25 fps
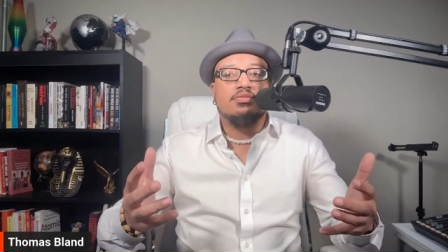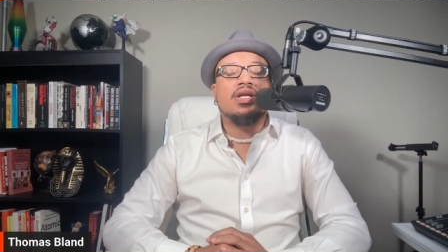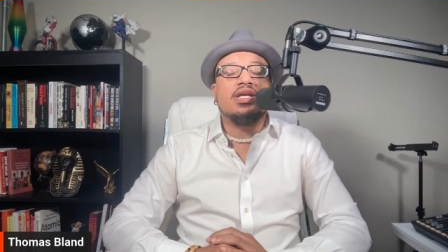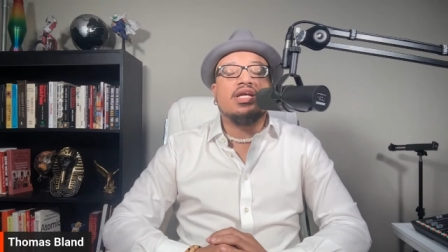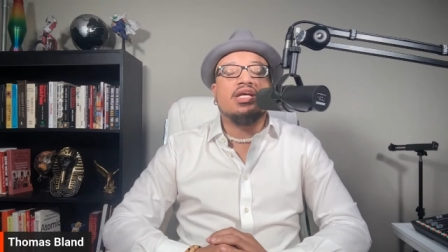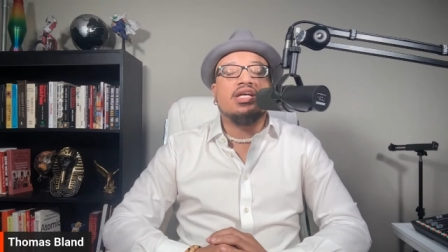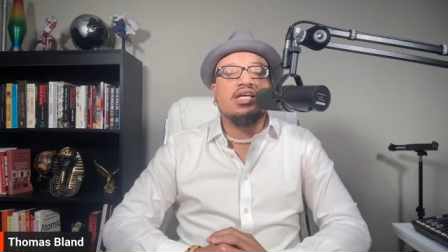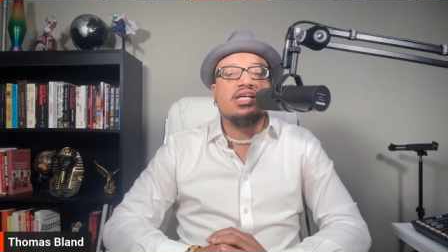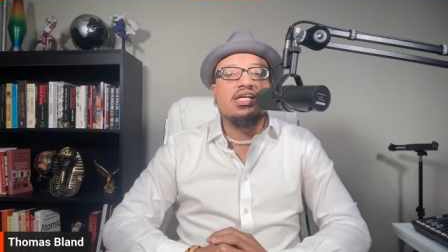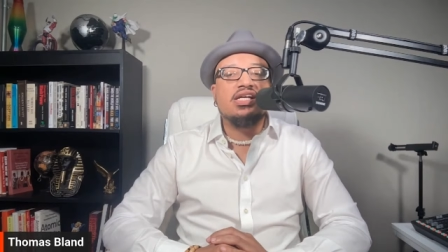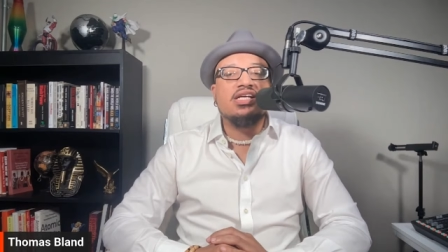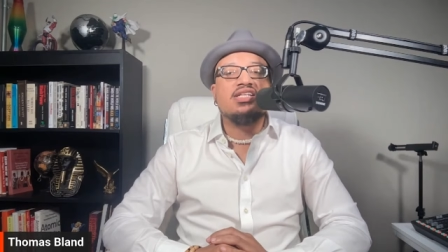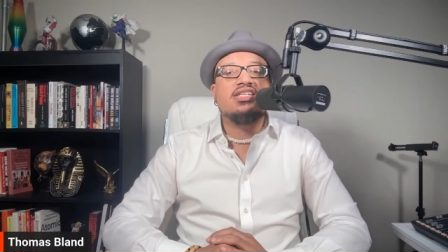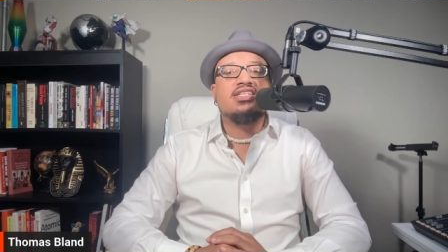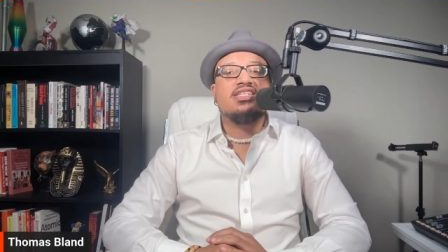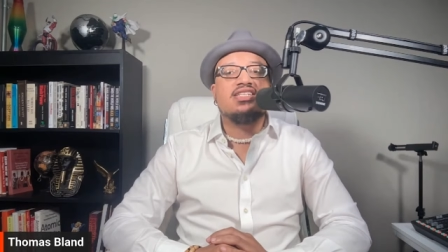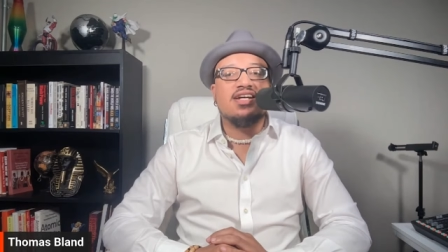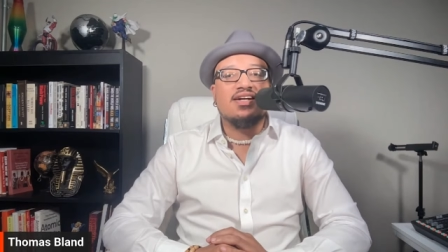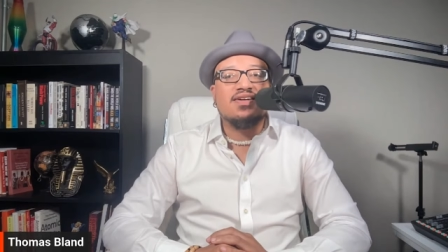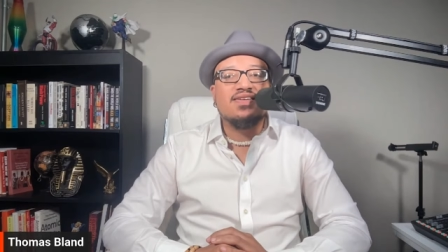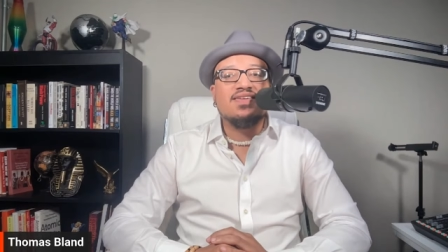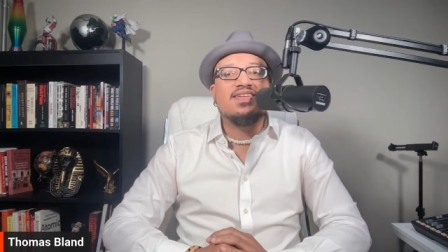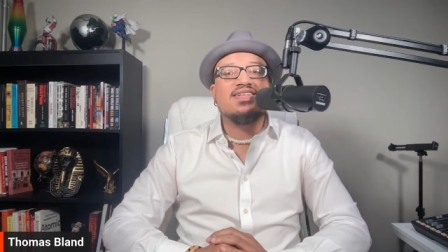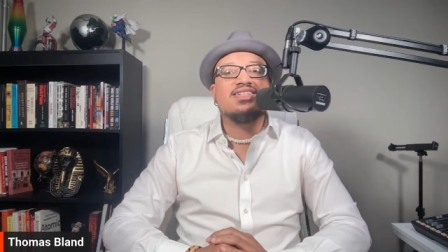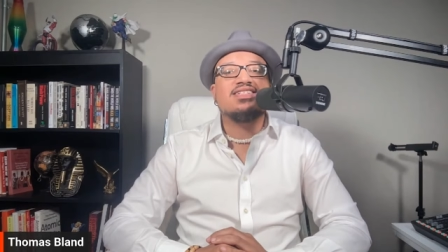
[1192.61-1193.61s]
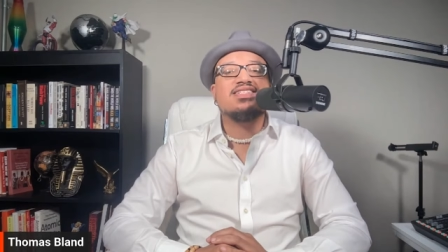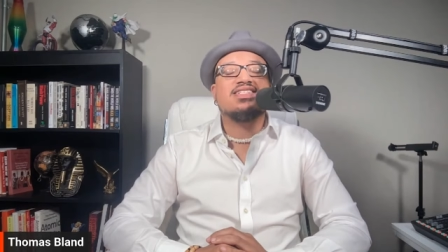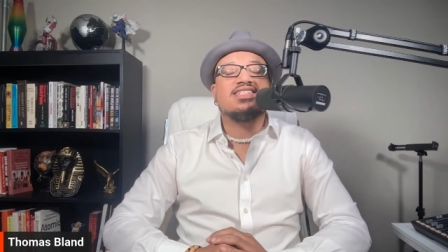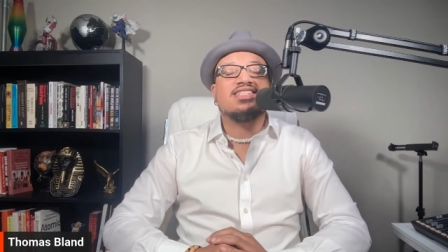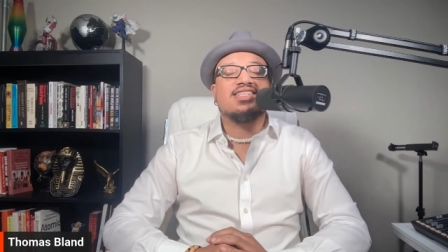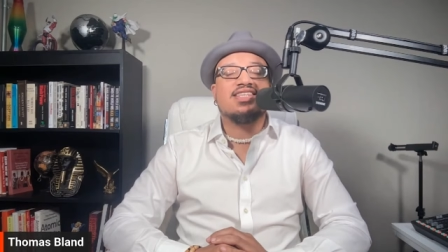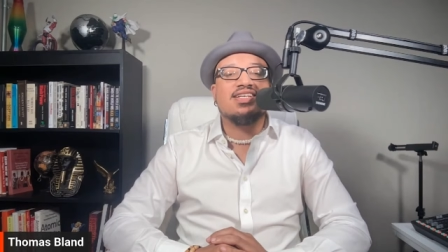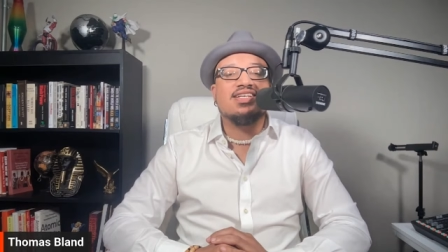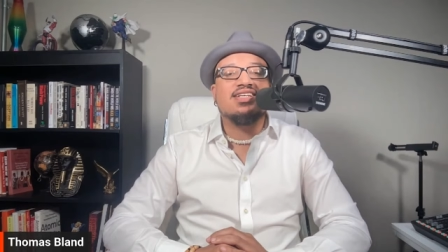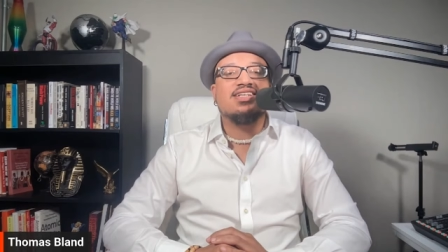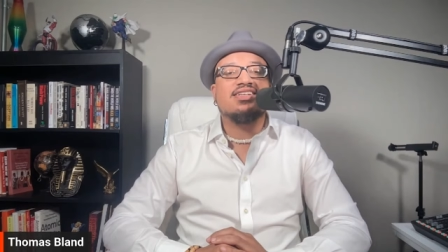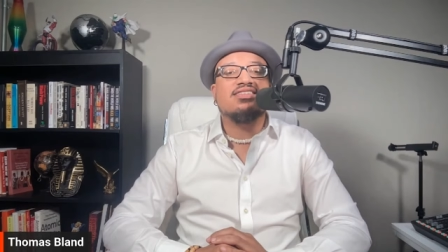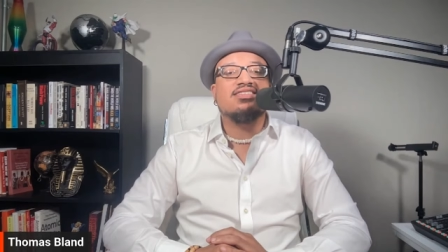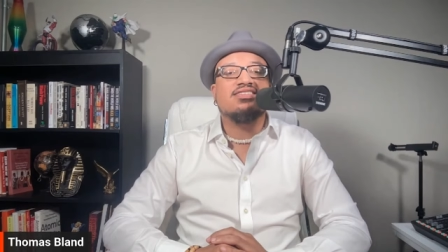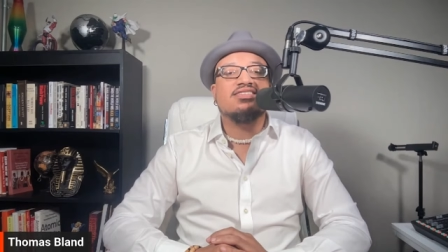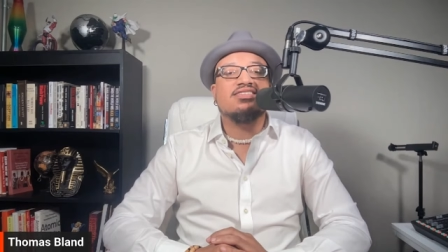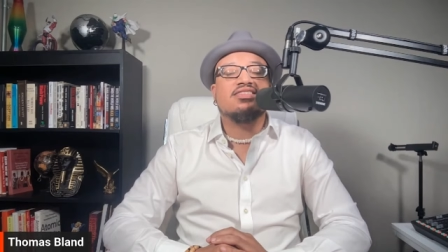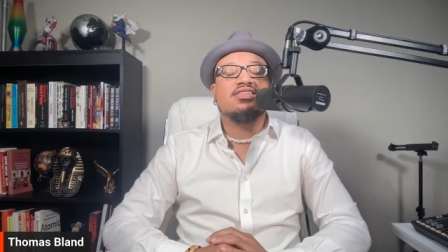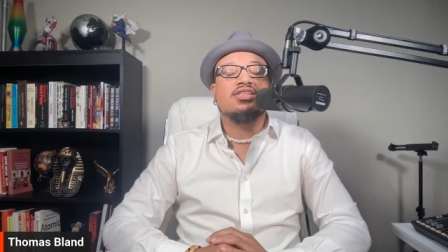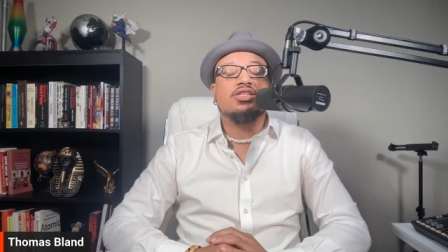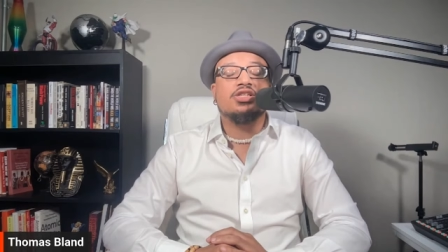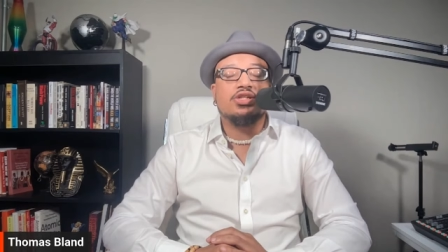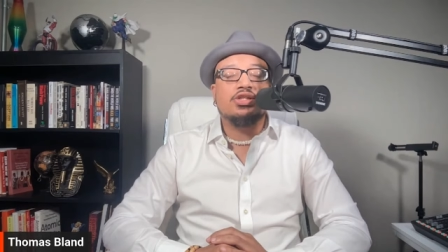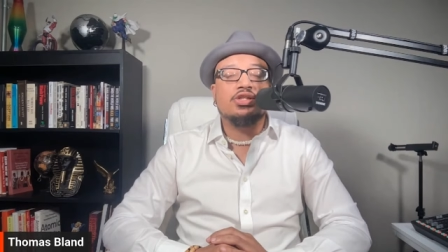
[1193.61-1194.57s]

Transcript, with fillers: When he does things to